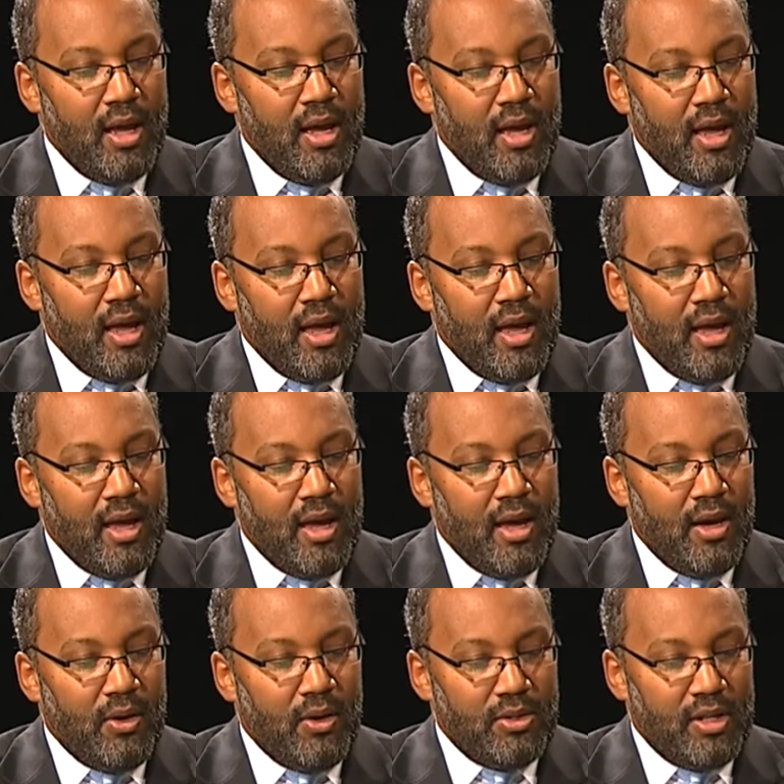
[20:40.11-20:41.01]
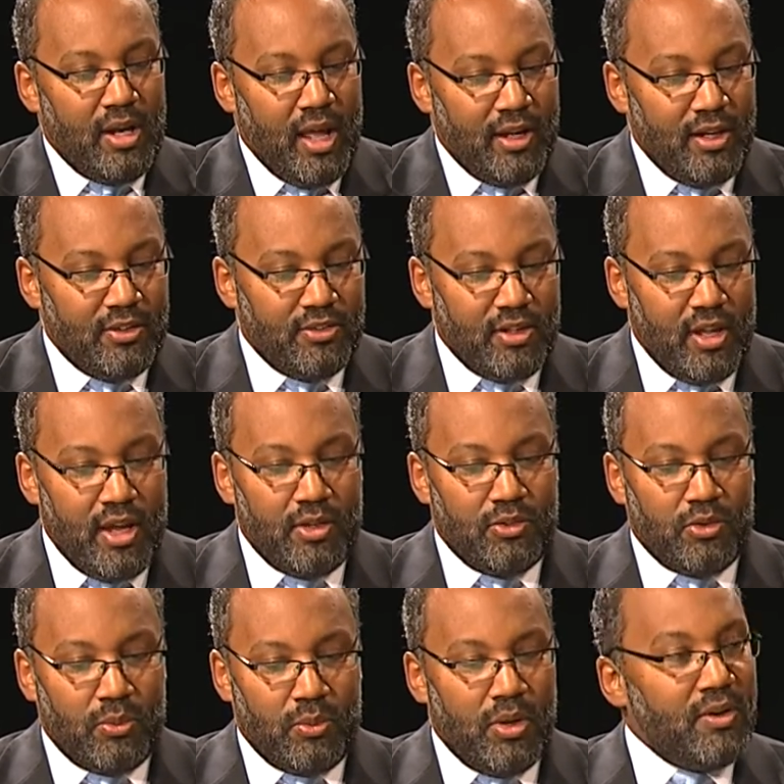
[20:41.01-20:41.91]
uh, or the United
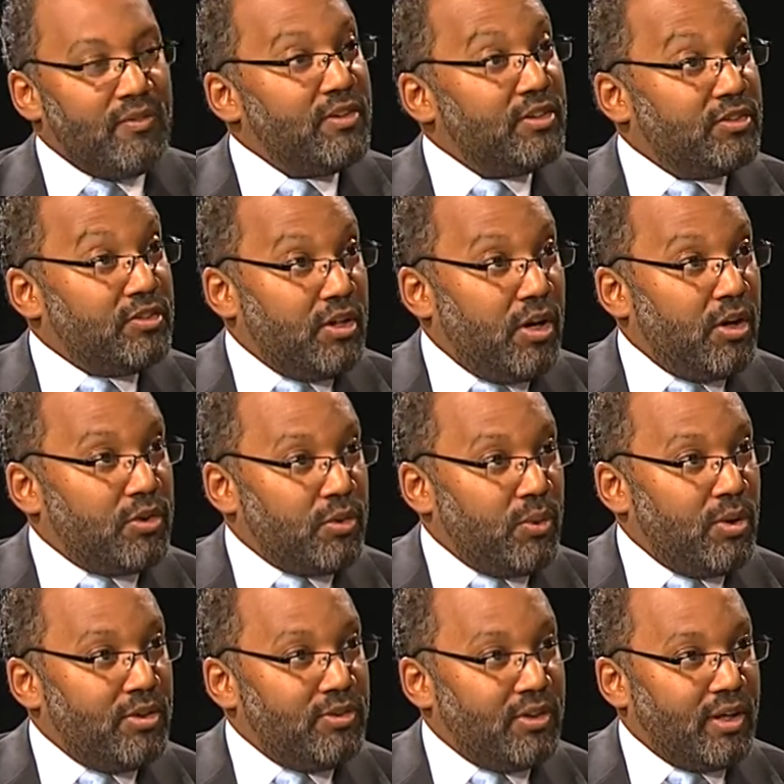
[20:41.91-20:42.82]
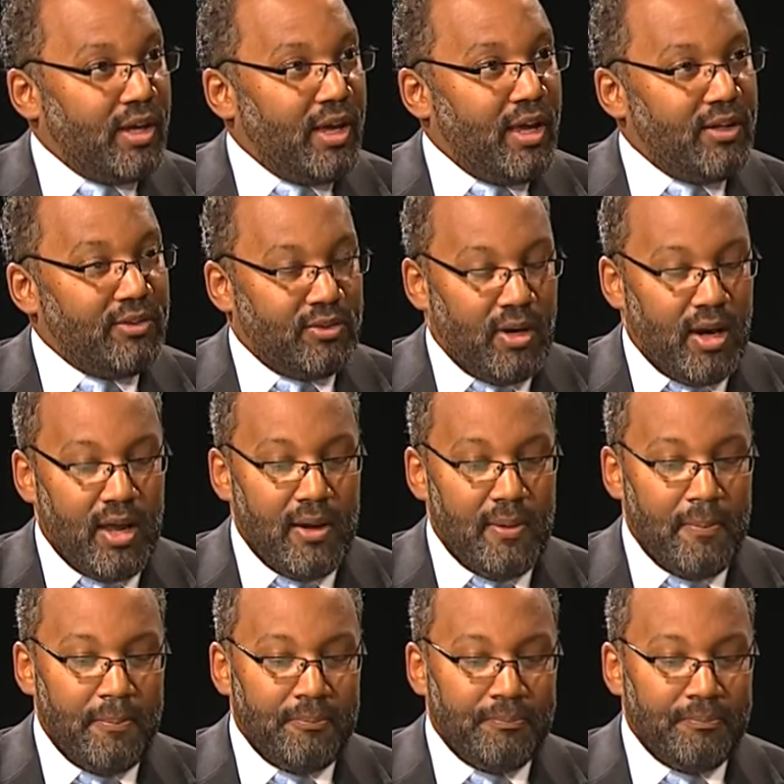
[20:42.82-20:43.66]
States or one of its territories, I guess, right?